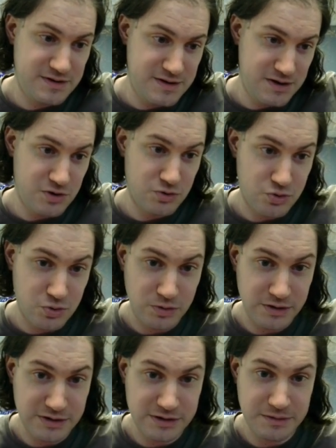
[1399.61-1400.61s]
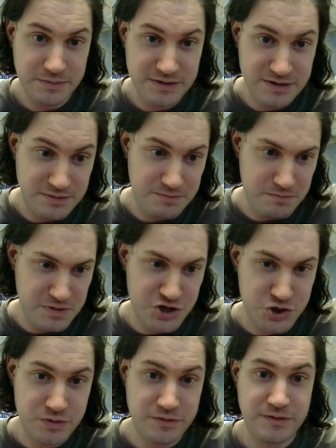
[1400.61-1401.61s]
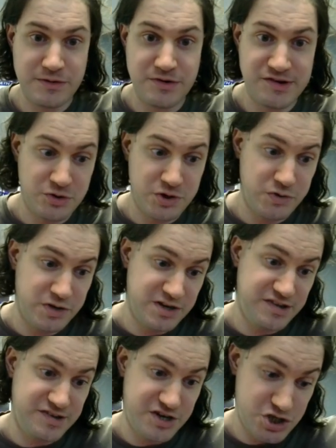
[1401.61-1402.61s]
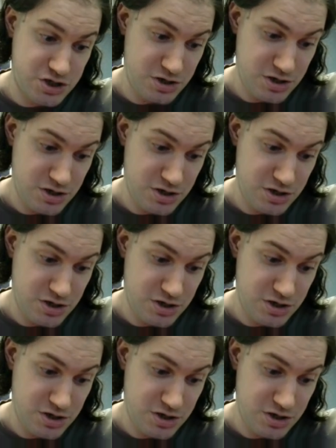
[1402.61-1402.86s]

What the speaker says: take control a little bit and make sure that there's no unionization.